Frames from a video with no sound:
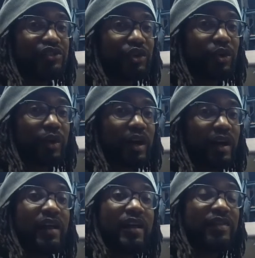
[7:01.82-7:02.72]
So
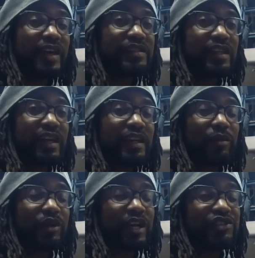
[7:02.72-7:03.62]
thanks again, and
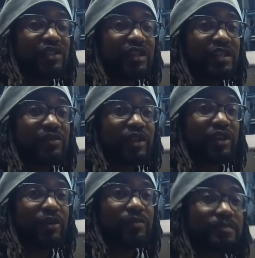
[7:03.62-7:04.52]
we'll catch you in the next video.